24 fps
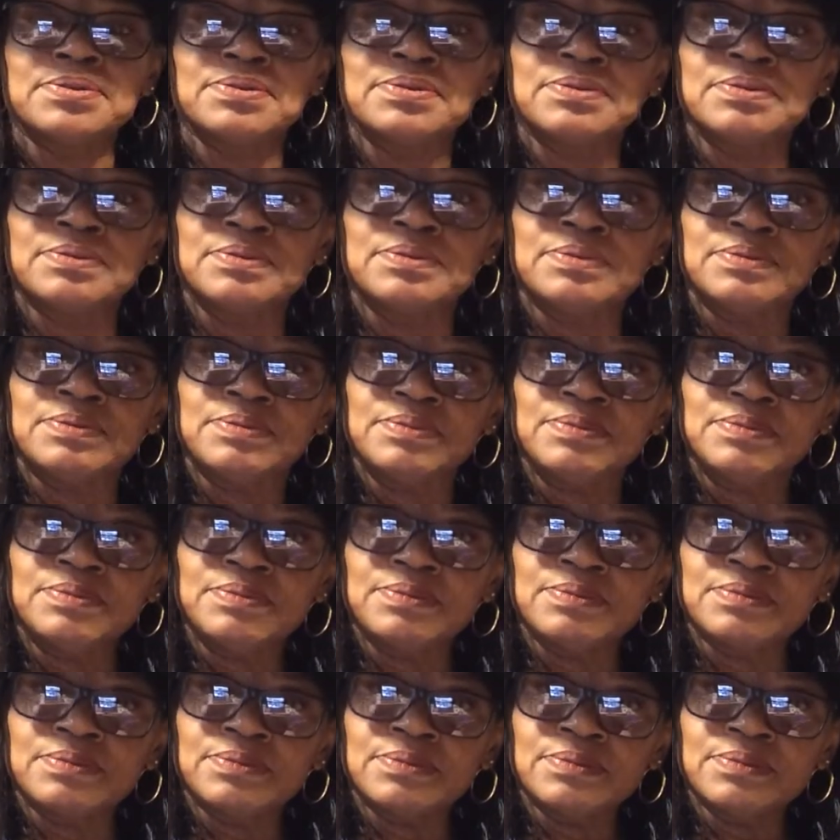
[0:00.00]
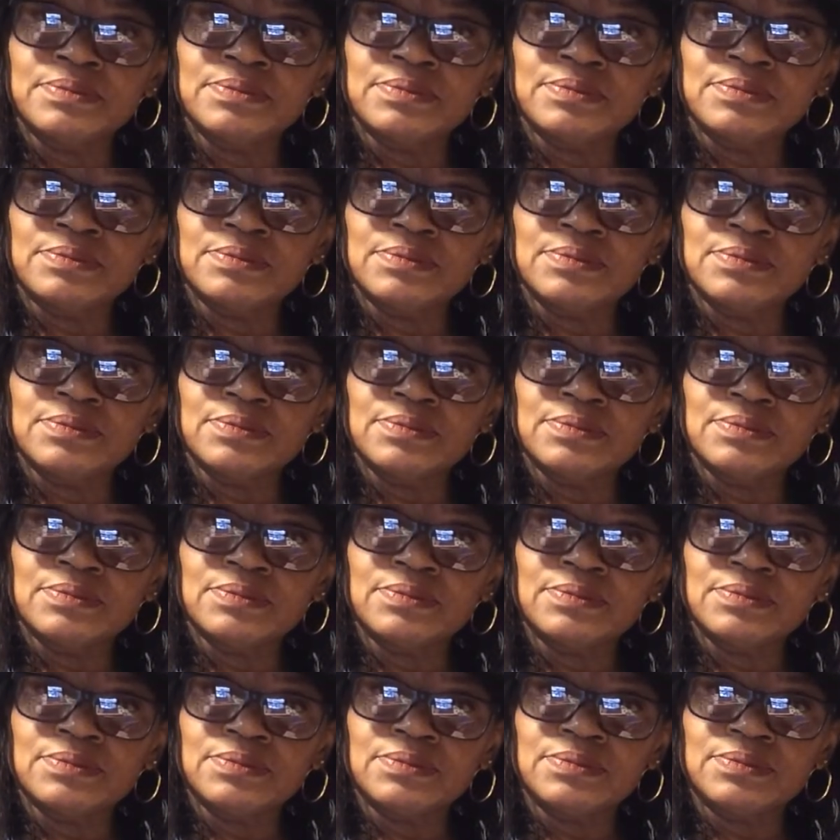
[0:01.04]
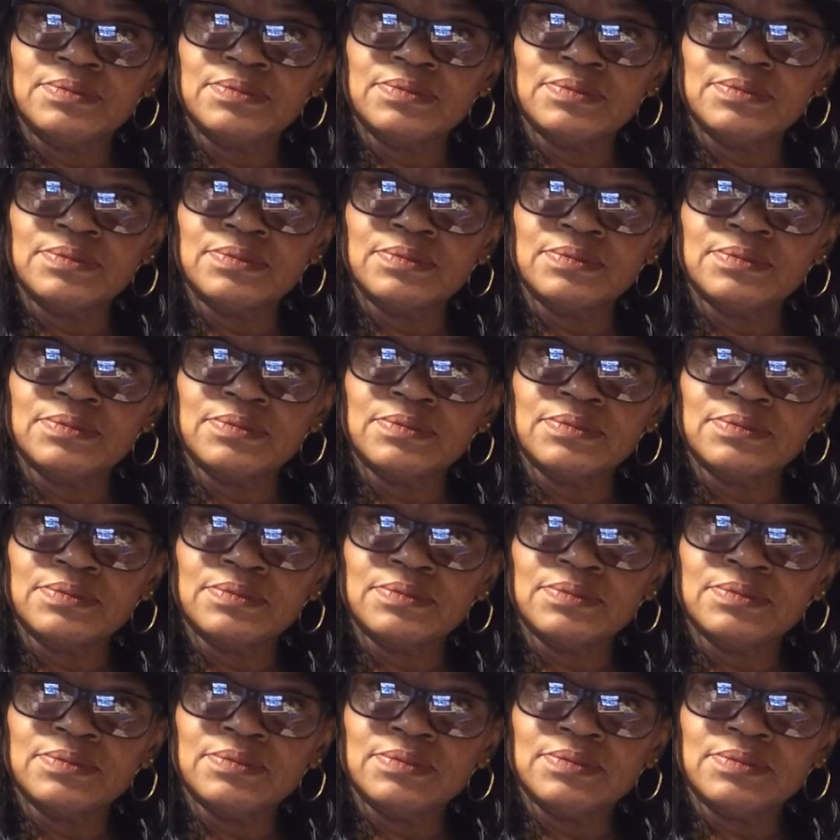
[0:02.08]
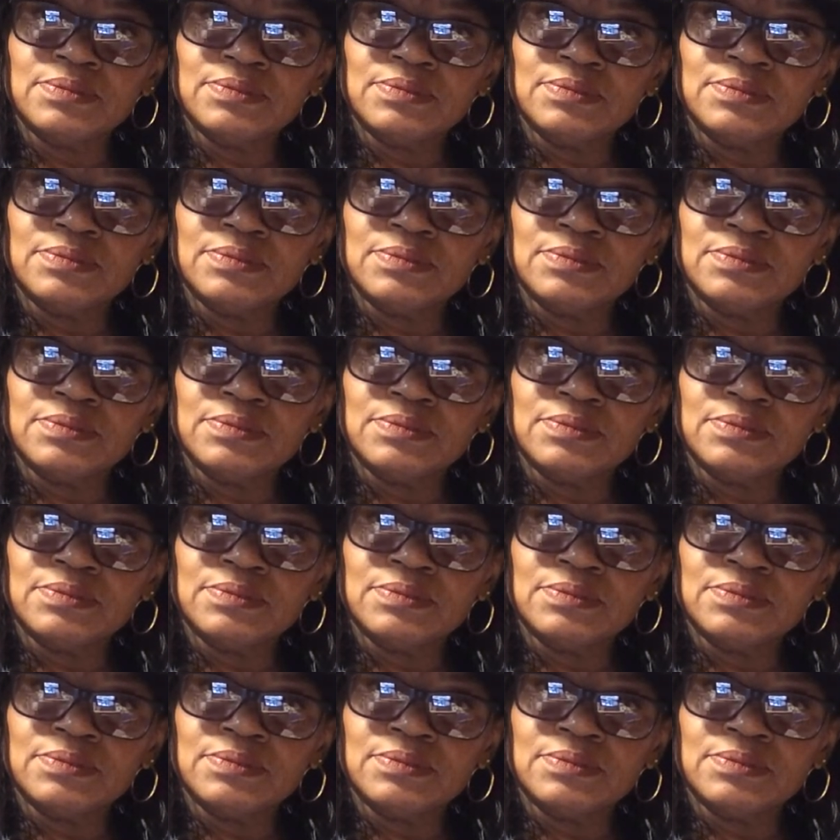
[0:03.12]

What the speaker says: (no one is talking)